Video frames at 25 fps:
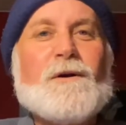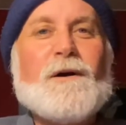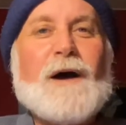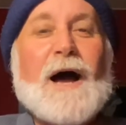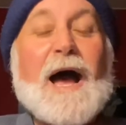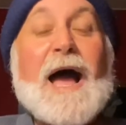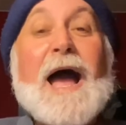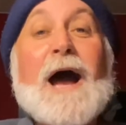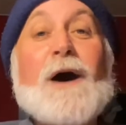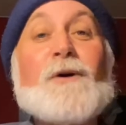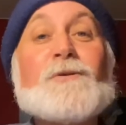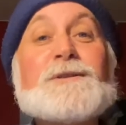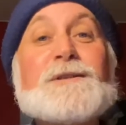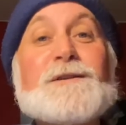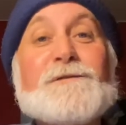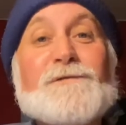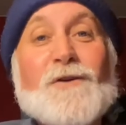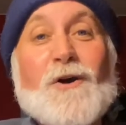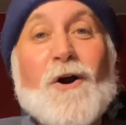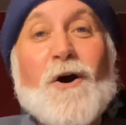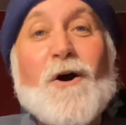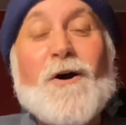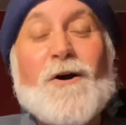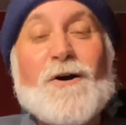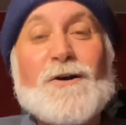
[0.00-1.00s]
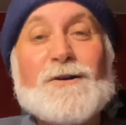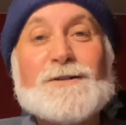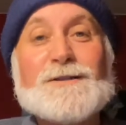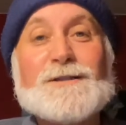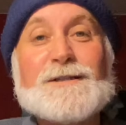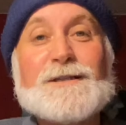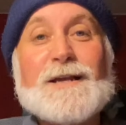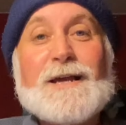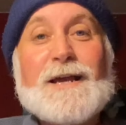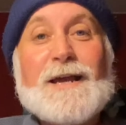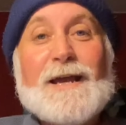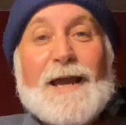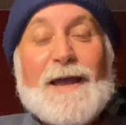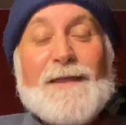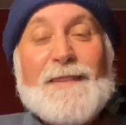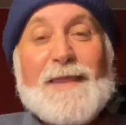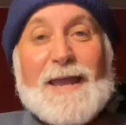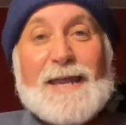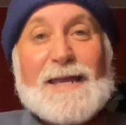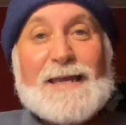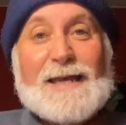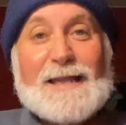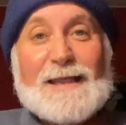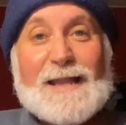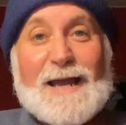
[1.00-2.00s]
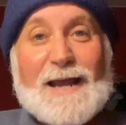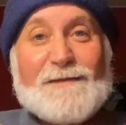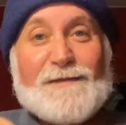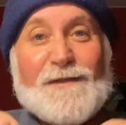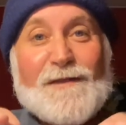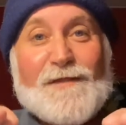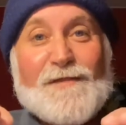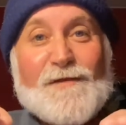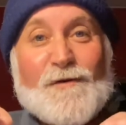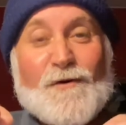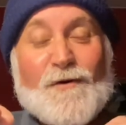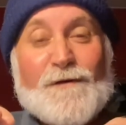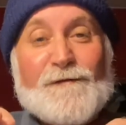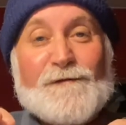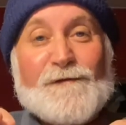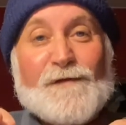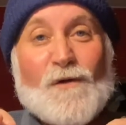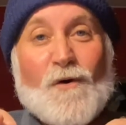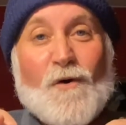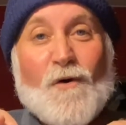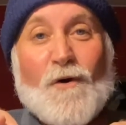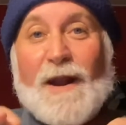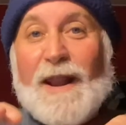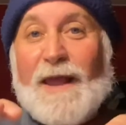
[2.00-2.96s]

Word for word: A house of cards. And they get like the third floor,